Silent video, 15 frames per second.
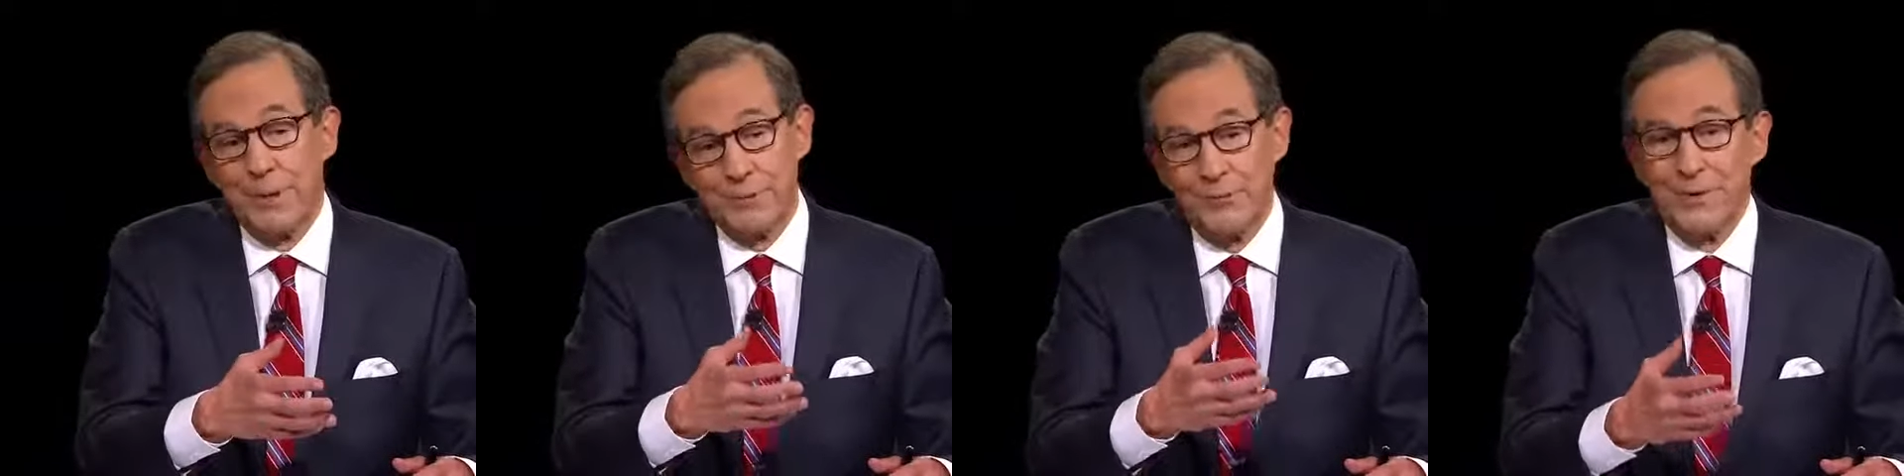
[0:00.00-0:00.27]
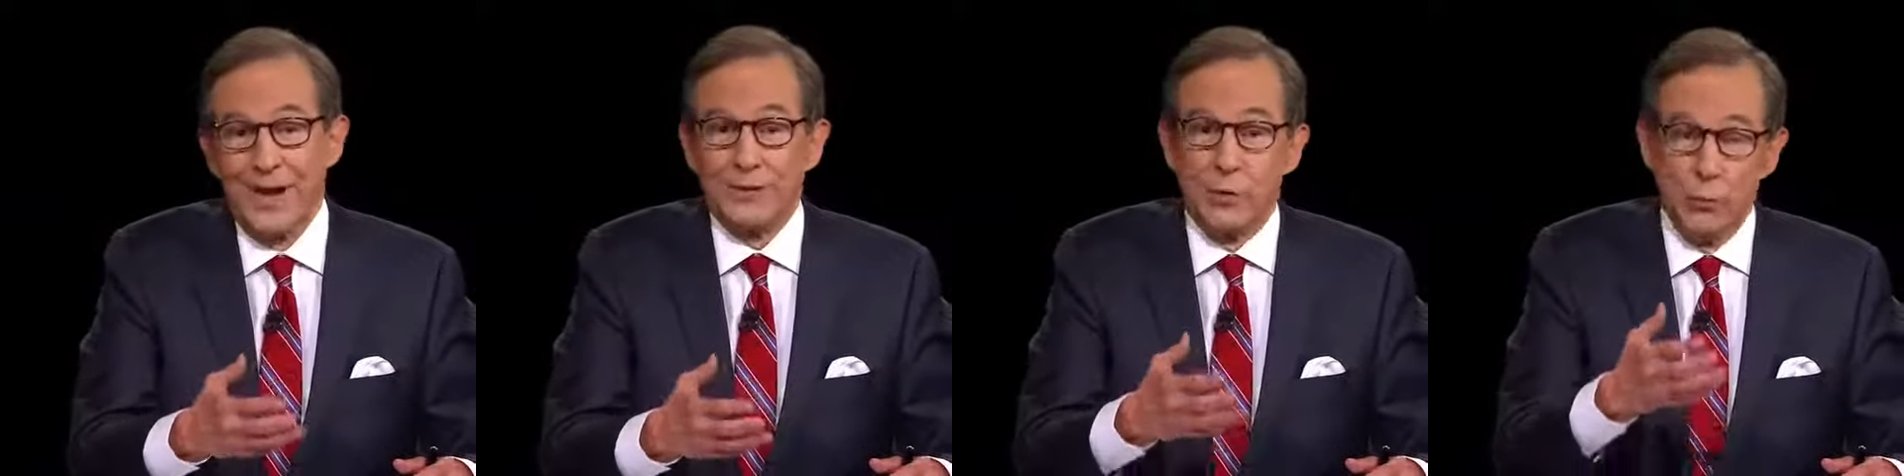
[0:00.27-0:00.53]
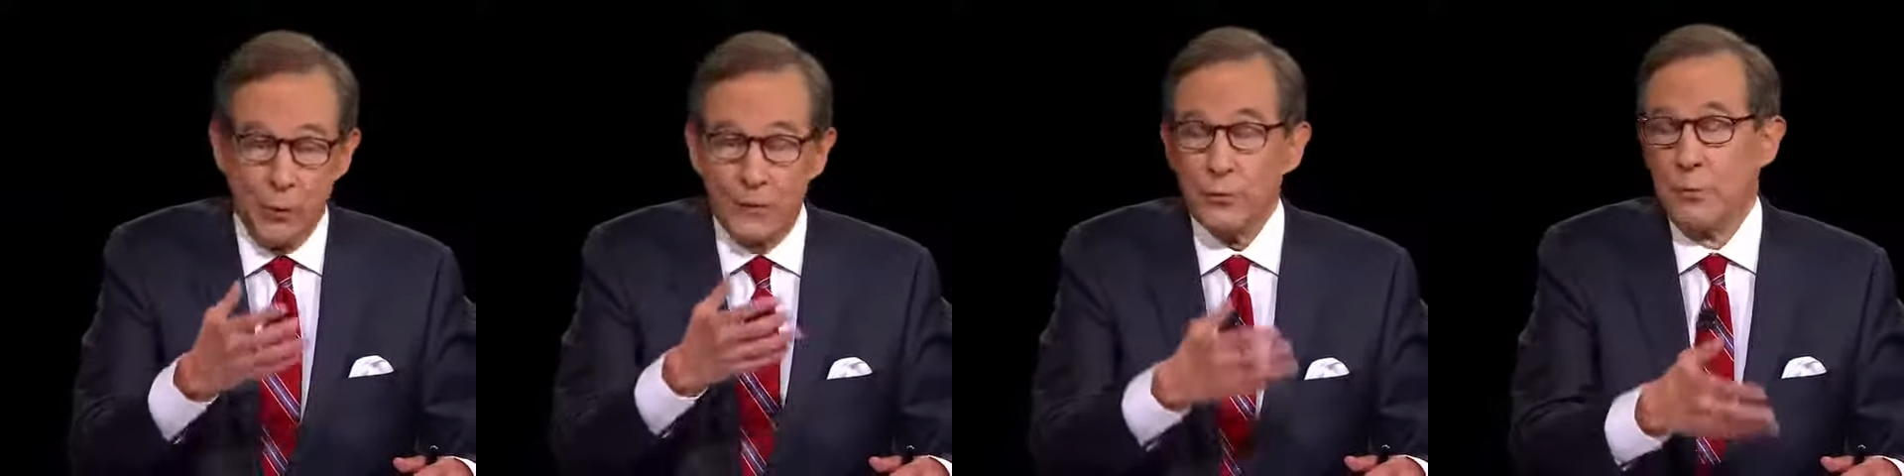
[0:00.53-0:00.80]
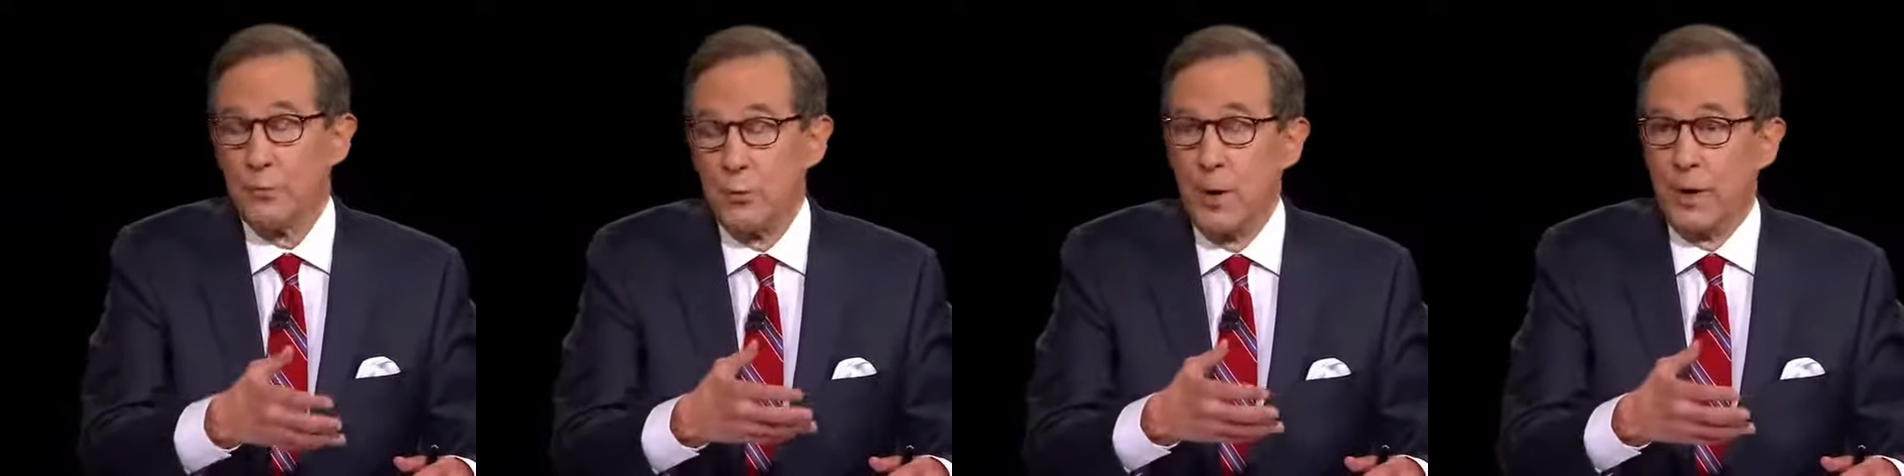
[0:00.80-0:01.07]
but in fact, it
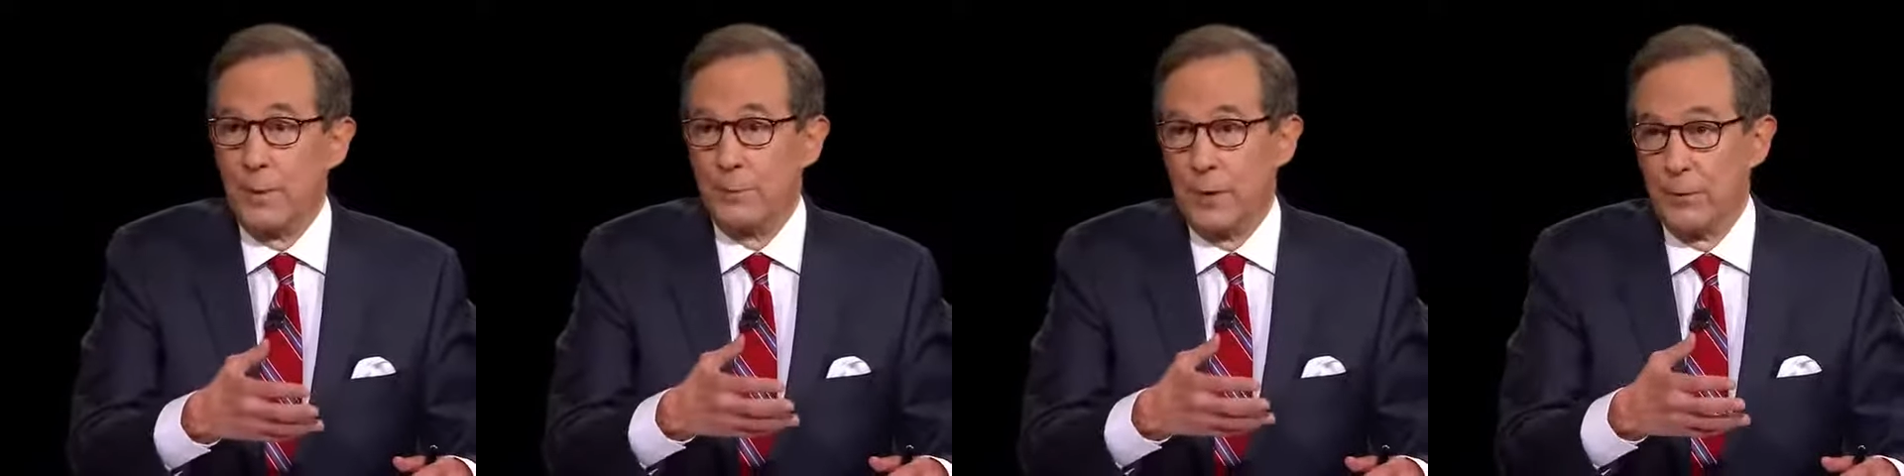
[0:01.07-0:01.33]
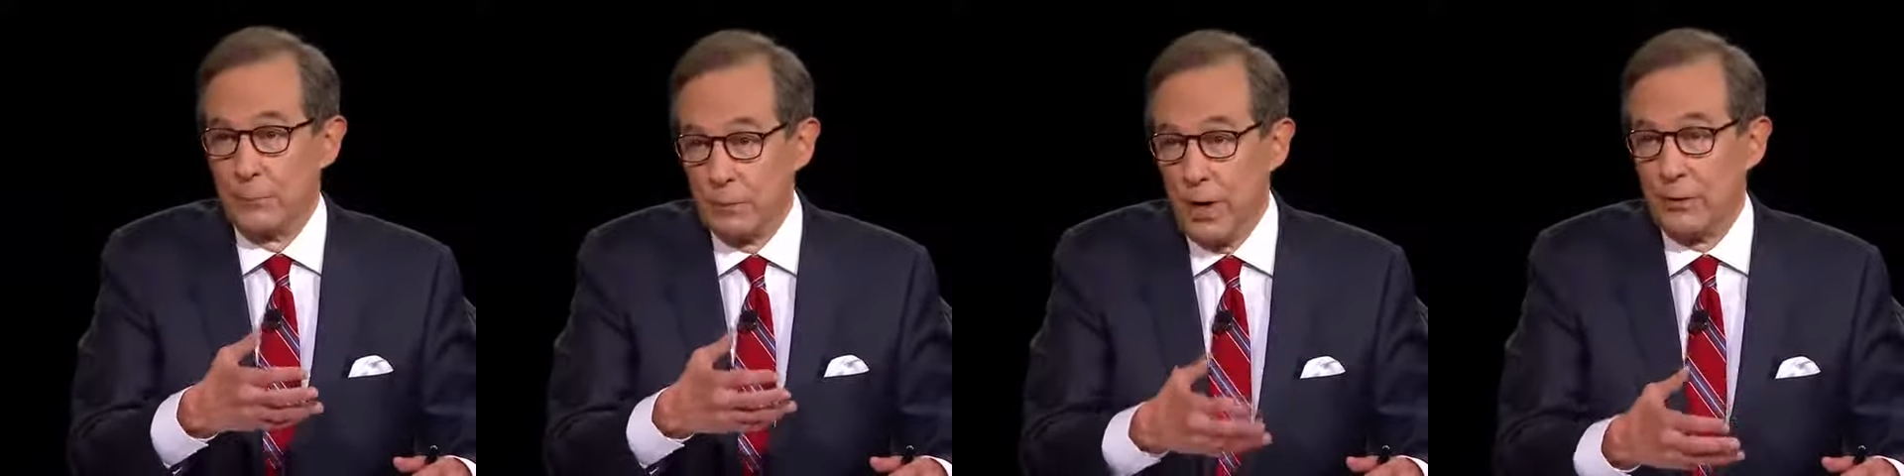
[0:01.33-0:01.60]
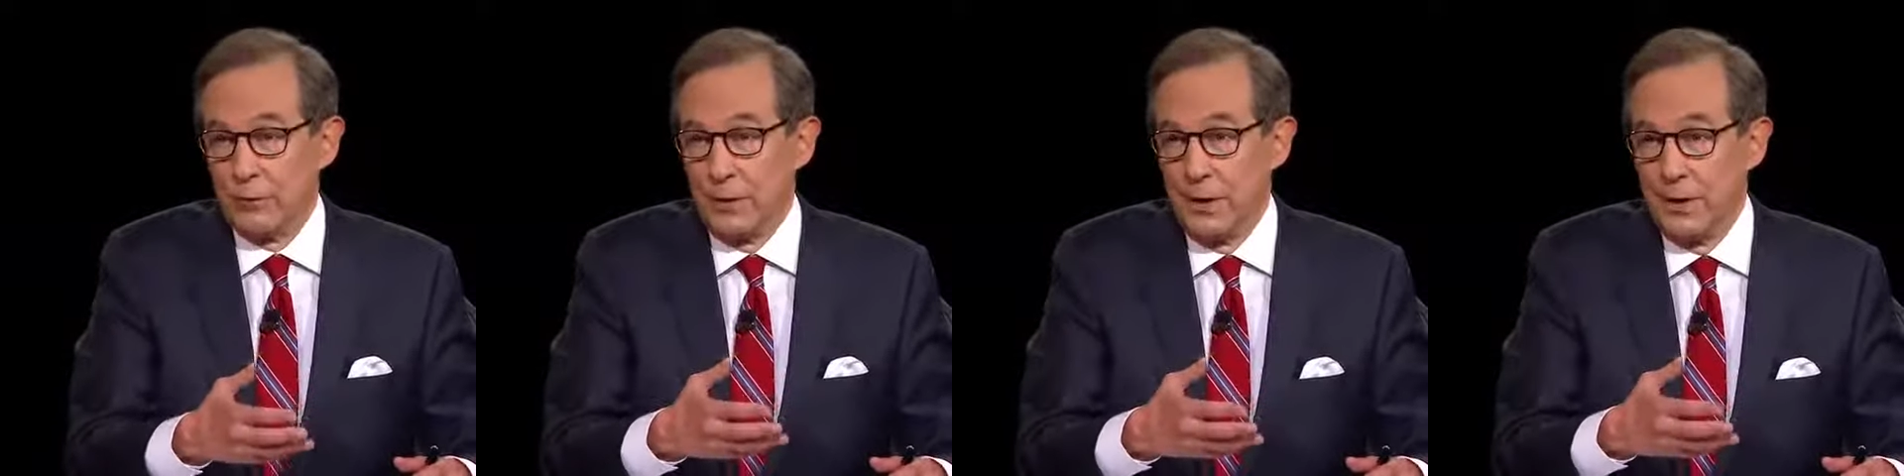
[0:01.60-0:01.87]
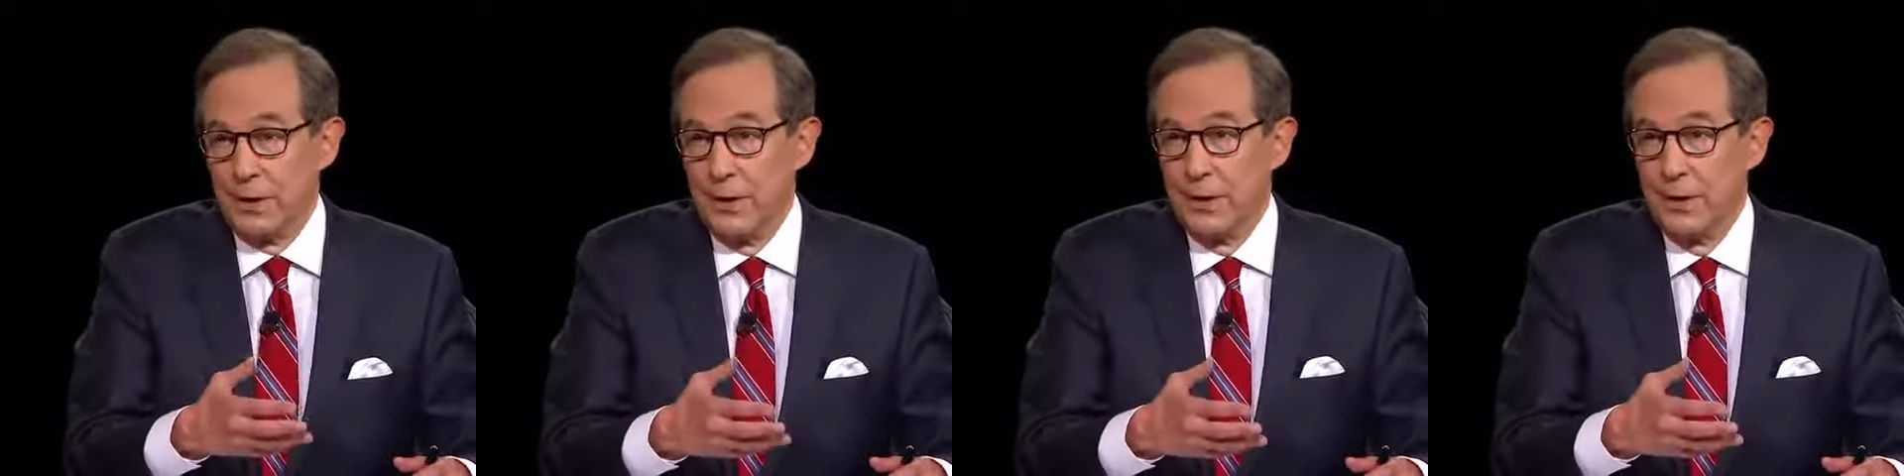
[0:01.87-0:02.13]
wasn't brought up by the
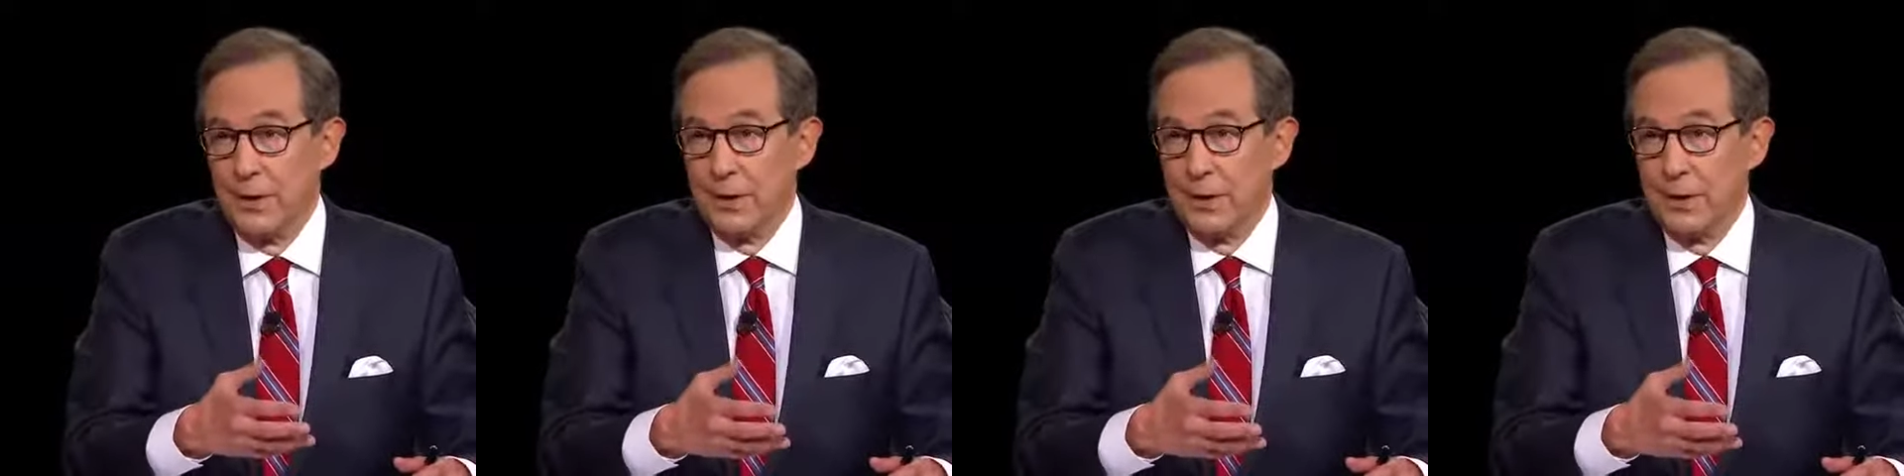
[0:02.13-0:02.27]
president.